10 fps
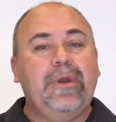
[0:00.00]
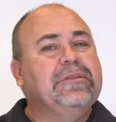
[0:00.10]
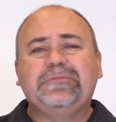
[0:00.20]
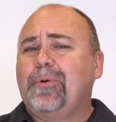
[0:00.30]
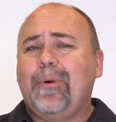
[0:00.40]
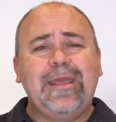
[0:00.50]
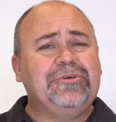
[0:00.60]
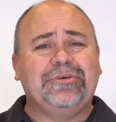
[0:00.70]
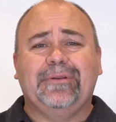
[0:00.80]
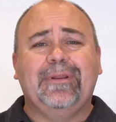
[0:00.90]

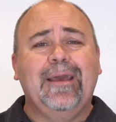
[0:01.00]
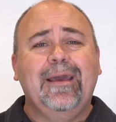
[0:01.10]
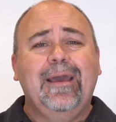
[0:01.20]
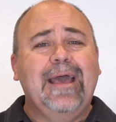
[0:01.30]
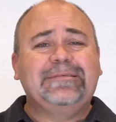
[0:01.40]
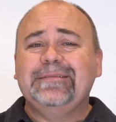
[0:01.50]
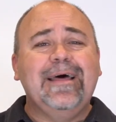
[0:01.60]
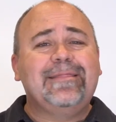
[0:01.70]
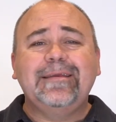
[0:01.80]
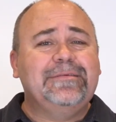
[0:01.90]
Inspiration has
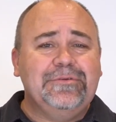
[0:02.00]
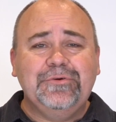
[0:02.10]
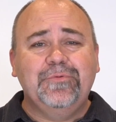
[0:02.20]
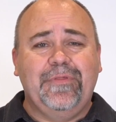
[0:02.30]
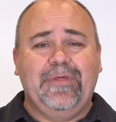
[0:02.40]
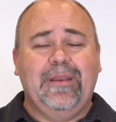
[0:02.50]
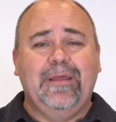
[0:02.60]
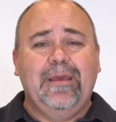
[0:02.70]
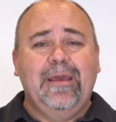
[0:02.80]
nothing to do with it.